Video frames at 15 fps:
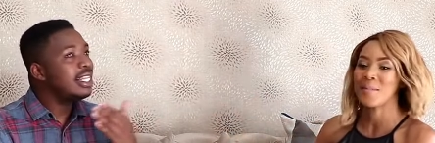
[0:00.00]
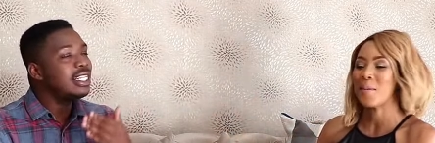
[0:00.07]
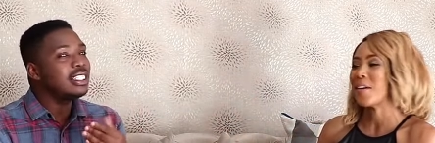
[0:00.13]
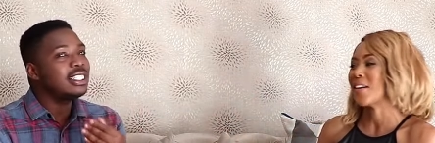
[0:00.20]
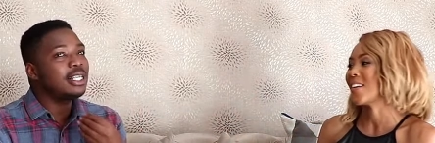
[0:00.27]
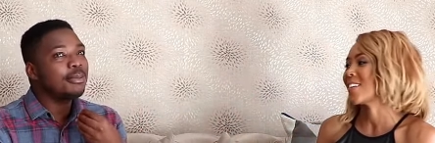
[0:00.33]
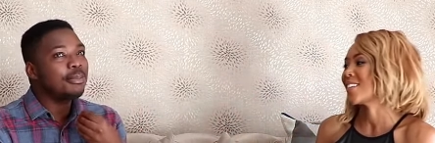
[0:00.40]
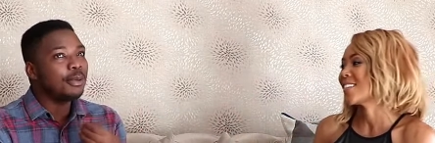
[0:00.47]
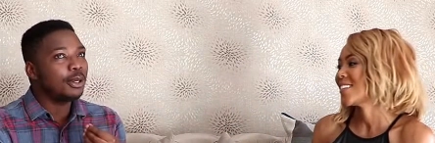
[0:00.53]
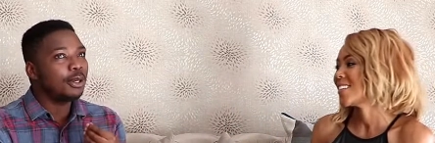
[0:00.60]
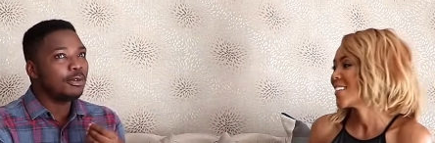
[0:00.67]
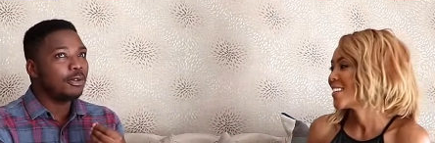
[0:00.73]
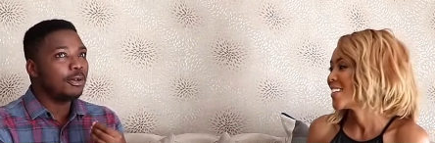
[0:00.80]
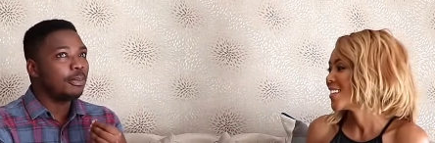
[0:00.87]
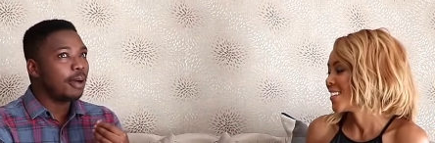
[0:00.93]
Speaker 1: is the it.
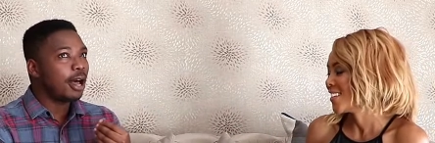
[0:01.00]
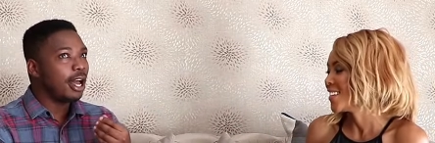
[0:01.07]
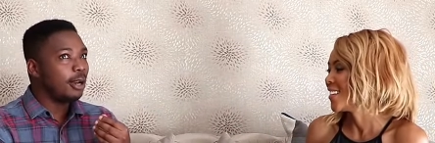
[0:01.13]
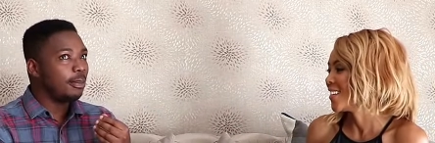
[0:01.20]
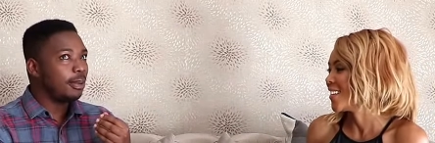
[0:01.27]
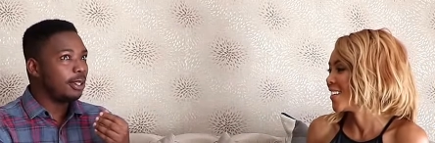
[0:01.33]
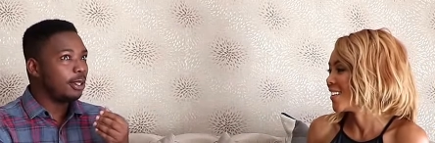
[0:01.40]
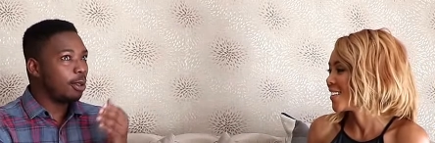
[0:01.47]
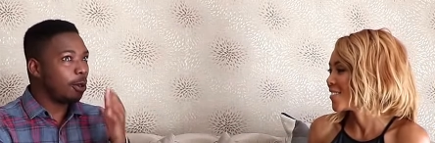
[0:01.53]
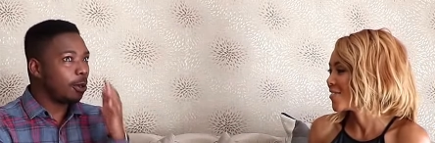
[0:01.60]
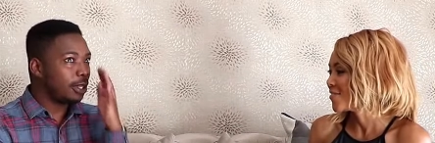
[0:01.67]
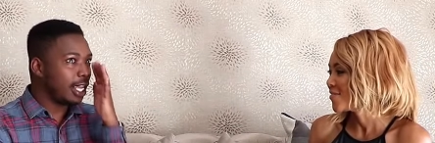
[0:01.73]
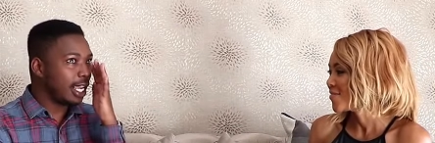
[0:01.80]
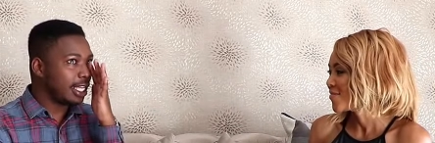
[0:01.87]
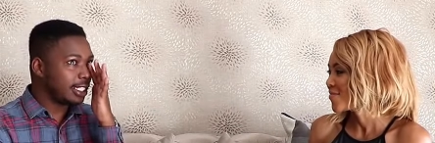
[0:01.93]
beautiful part about the whole
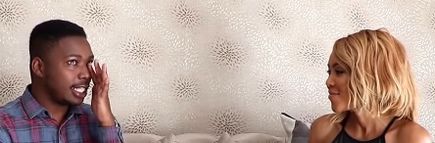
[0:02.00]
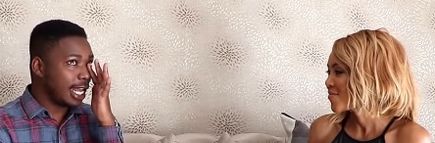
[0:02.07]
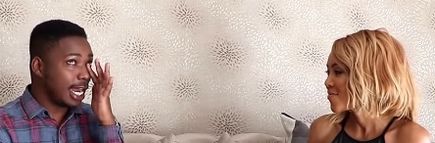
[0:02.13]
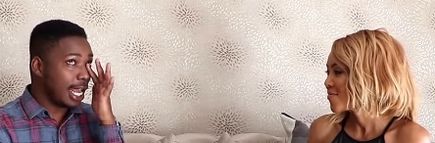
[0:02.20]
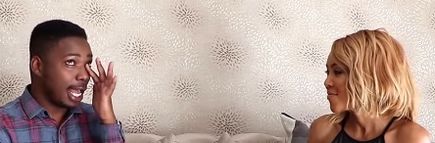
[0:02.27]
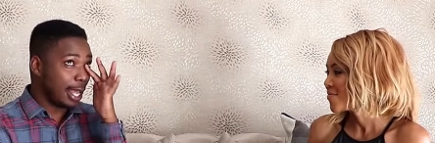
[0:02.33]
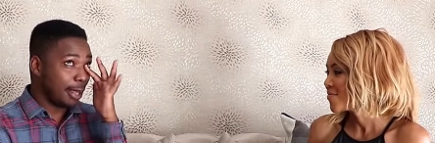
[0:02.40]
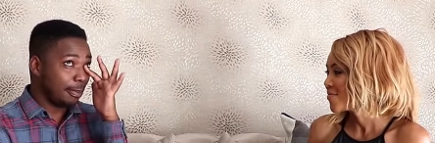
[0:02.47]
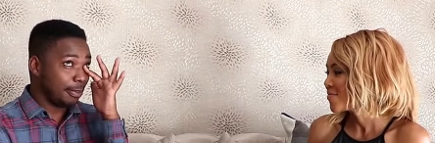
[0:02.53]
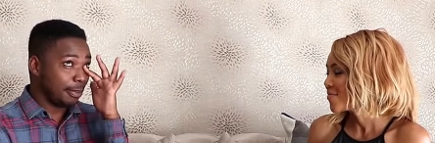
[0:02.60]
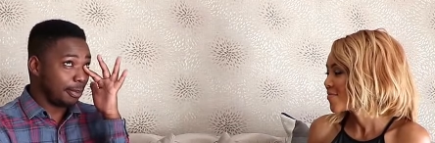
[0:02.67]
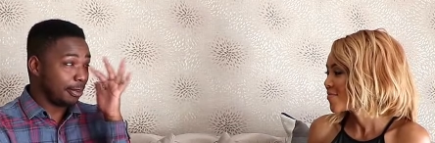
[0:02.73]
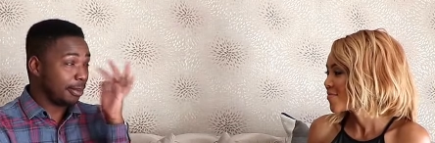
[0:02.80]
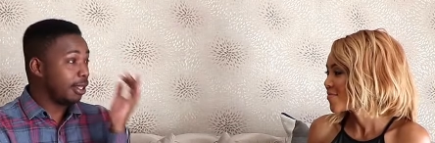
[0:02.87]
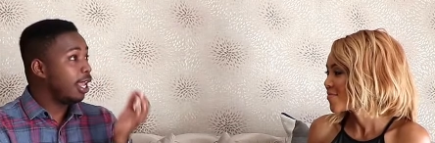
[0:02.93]
thing is that um,
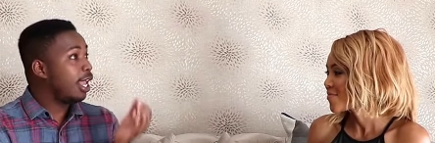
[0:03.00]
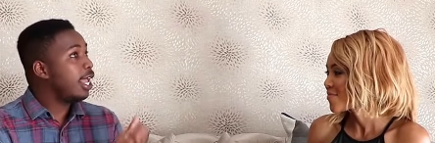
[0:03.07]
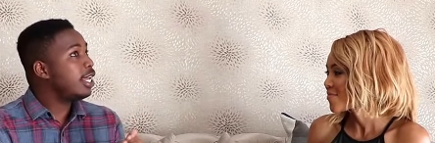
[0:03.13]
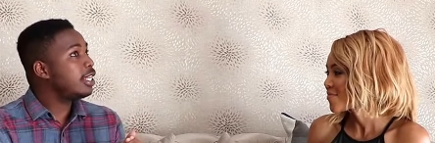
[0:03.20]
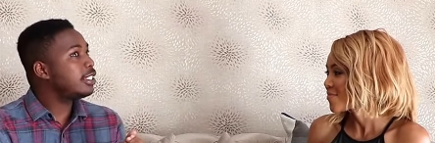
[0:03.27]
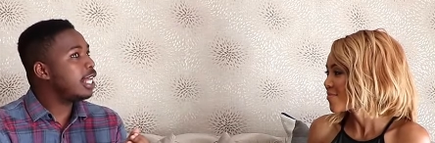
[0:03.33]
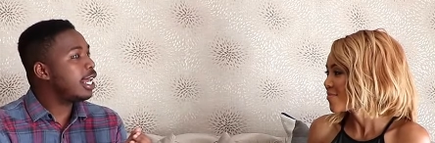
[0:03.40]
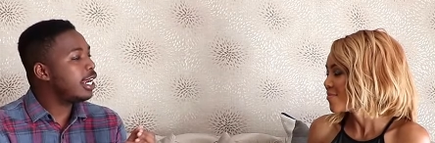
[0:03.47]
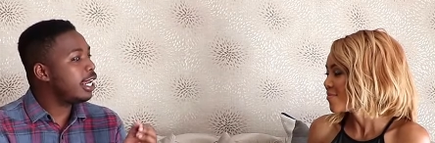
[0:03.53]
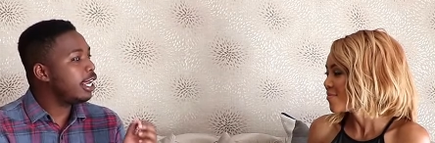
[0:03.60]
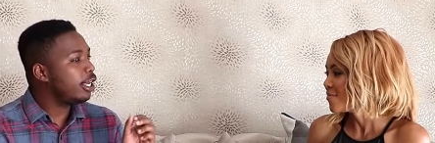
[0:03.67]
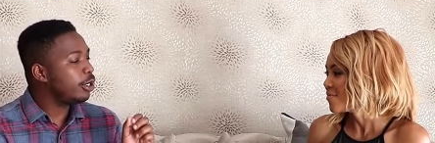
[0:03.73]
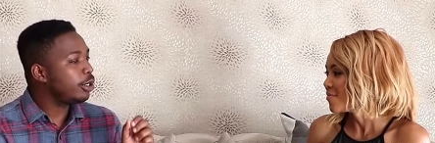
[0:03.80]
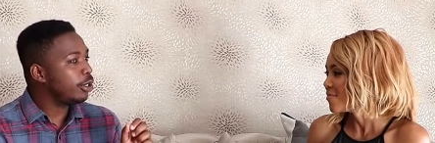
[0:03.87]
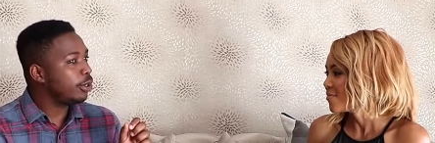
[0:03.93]
is that
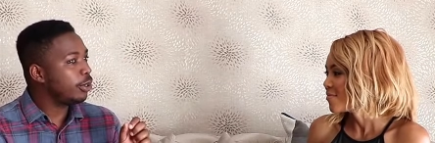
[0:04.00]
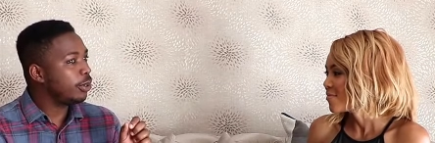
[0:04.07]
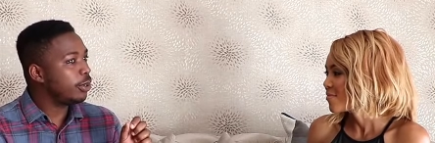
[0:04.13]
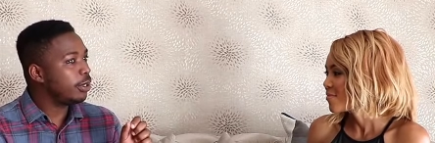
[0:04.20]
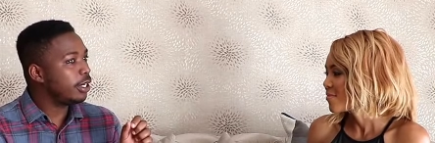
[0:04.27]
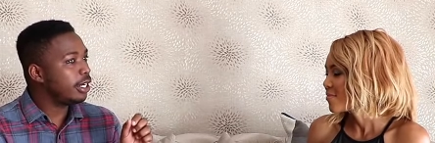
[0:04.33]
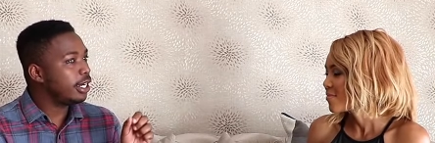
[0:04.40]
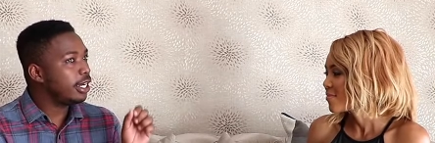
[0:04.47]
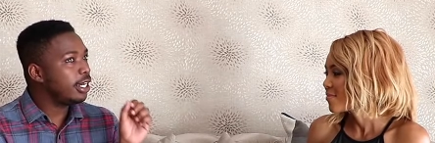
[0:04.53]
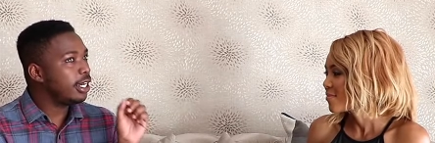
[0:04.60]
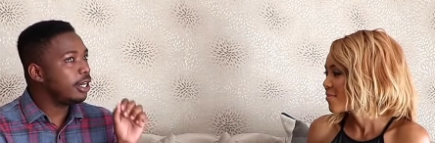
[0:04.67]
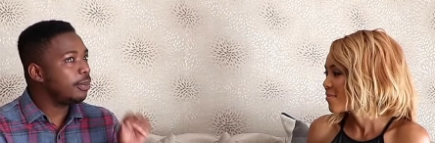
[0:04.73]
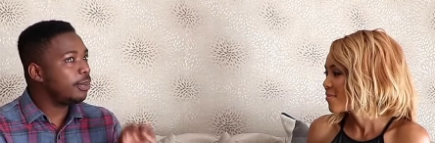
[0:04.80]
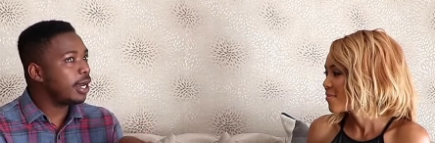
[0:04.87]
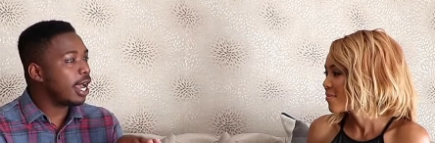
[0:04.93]
you,
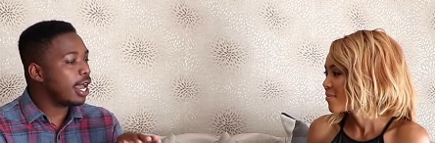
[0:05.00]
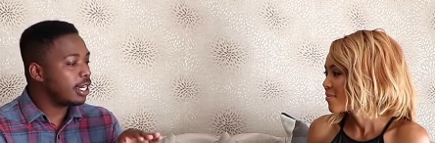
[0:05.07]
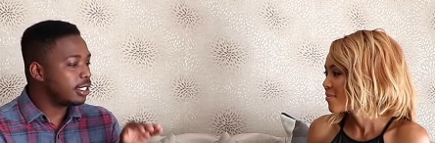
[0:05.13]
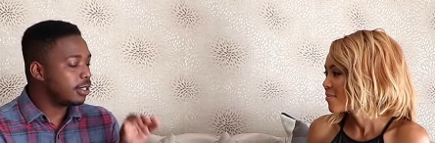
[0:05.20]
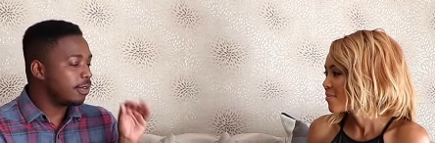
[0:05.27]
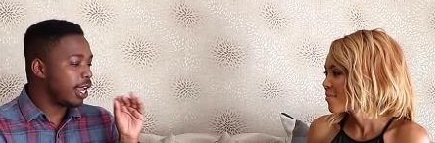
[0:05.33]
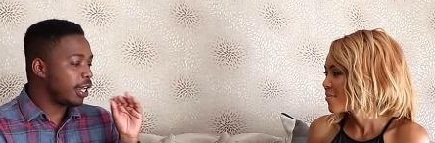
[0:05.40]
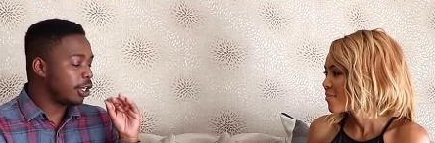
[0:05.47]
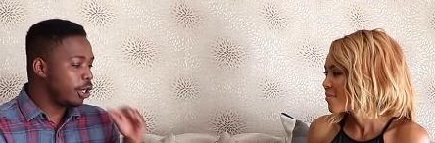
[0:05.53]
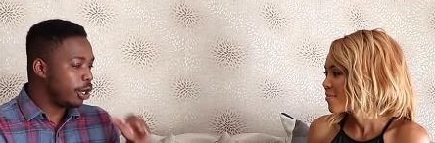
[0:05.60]
regardless of like